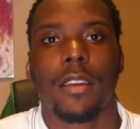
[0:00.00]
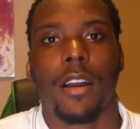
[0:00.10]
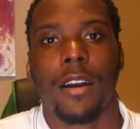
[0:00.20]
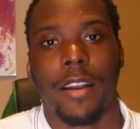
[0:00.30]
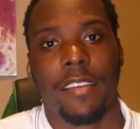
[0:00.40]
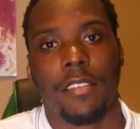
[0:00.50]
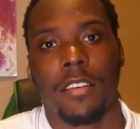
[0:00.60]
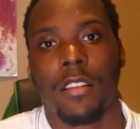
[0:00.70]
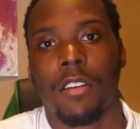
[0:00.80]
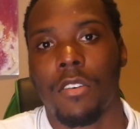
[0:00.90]
I see
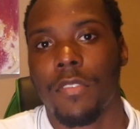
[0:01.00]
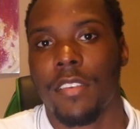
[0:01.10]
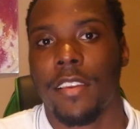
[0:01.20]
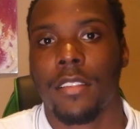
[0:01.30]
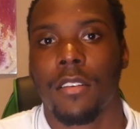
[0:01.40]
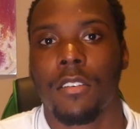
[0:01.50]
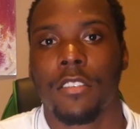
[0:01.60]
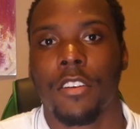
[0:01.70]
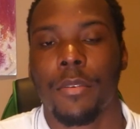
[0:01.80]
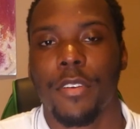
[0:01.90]
Clove as a
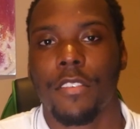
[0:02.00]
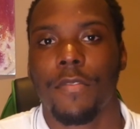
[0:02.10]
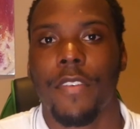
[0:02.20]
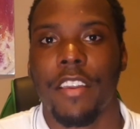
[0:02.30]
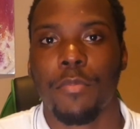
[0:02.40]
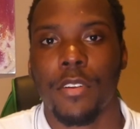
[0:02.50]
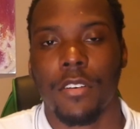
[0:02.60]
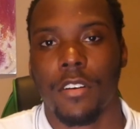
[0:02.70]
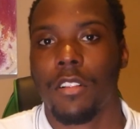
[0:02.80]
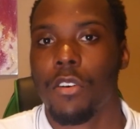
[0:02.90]
long-term investment,
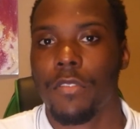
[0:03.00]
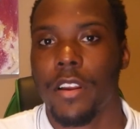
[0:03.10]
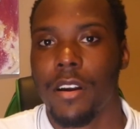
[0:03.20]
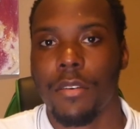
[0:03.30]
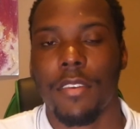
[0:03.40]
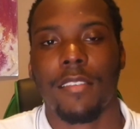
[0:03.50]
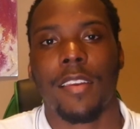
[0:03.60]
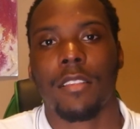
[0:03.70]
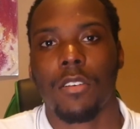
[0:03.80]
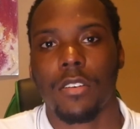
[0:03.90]
or Clover Health as
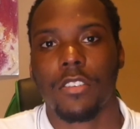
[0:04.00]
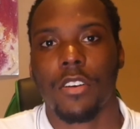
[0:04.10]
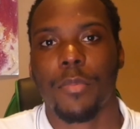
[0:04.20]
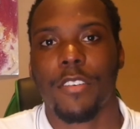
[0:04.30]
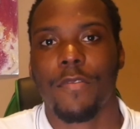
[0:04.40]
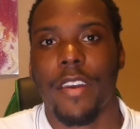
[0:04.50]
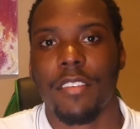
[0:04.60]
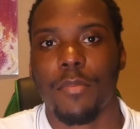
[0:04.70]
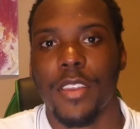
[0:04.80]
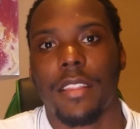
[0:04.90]
a long-term
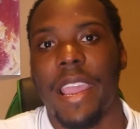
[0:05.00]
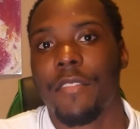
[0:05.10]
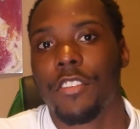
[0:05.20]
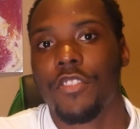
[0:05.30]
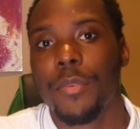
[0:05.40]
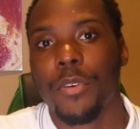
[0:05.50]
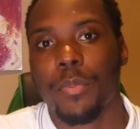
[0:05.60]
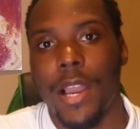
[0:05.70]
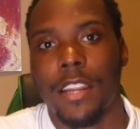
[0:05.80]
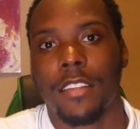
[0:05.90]
investment. They have a cheaper
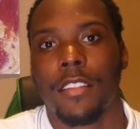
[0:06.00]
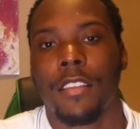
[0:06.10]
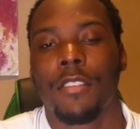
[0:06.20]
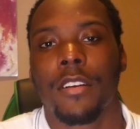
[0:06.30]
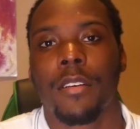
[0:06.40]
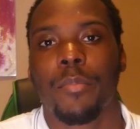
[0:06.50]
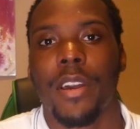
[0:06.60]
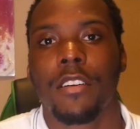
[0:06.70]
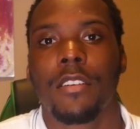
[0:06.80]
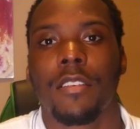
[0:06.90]
product than their
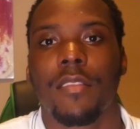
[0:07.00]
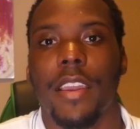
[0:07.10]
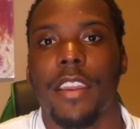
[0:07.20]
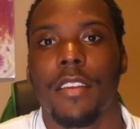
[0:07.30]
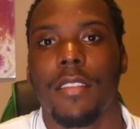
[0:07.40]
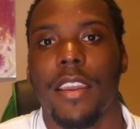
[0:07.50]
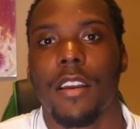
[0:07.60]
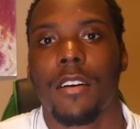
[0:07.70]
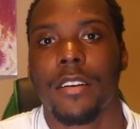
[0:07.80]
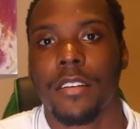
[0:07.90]
competitors, and they
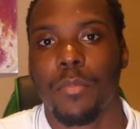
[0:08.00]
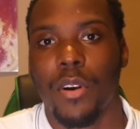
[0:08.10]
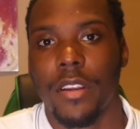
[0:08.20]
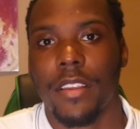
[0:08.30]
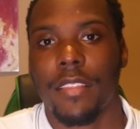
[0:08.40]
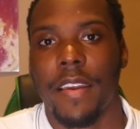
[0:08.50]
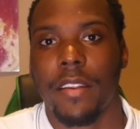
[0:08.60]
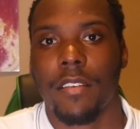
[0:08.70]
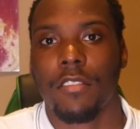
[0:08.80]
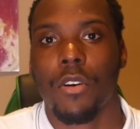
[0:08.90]
are in a market that
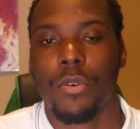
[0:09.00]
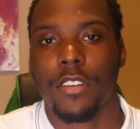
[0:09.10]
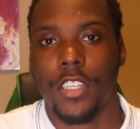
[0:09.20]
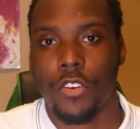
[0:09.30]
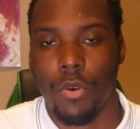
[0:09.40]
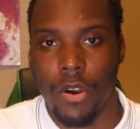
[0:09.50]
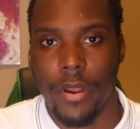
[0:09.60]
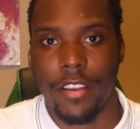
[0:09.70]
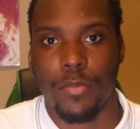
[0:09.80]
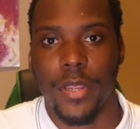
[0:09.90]
is going to grow
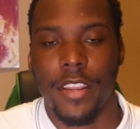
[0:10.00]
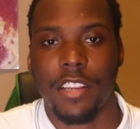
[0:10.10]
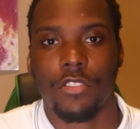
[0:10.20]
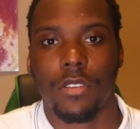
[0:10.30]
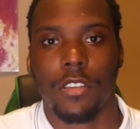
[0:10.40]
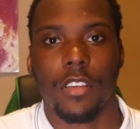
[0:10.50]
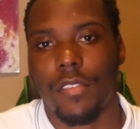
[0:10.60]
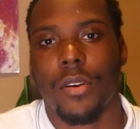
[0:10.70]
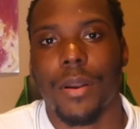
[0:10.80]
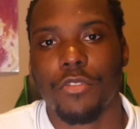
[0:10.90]
exponentially.
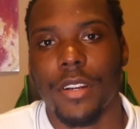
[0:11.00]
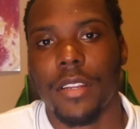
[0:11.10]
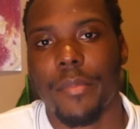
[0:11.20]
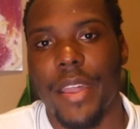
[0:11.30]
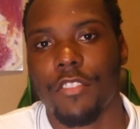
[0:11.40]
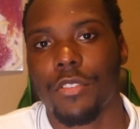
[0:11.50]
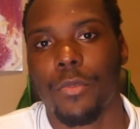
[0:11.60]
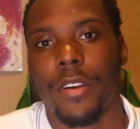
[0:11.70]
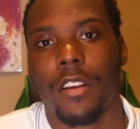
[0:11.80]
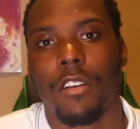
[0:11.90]
So I'm trying to imagine
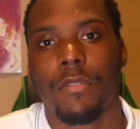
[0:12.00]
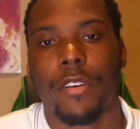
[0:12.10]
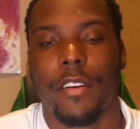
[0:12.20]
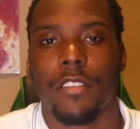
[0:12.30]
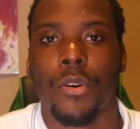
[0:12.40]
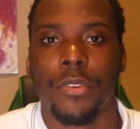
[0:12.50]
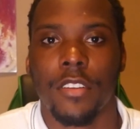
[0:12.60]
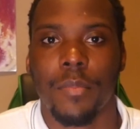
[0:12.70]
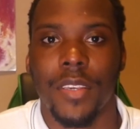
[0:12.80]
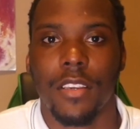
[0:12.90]
where Clover is going
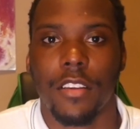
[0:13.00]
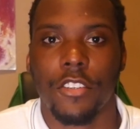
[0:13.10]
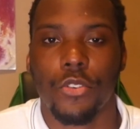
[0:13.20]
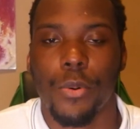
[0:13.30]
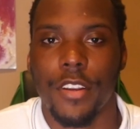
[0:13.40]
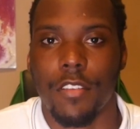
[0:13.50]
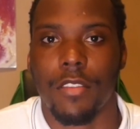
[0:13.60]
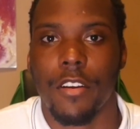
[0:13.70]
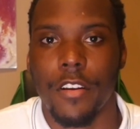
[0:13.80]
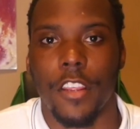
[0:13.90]
to be in
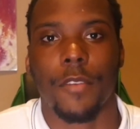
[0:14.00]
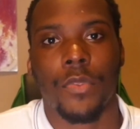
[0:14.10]
2030.